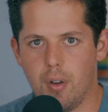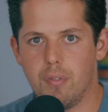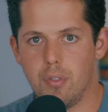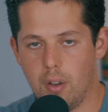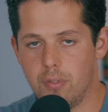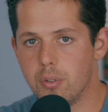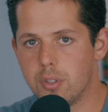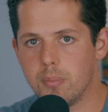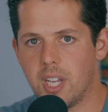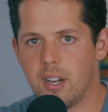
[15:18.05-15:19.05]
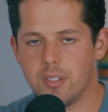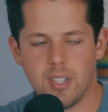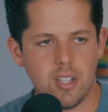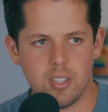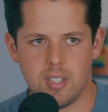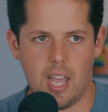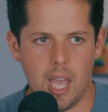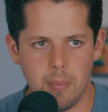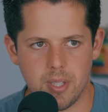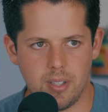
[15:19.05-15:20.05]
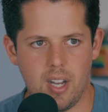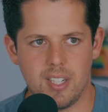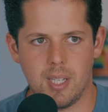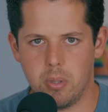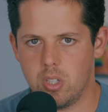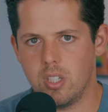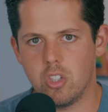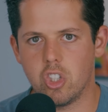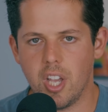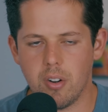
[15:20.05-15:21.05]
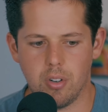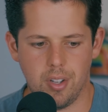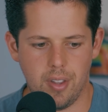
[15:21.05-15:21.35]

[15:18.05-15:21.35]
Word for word: of of, YouTube channels, not just in Amazon content, but just in general.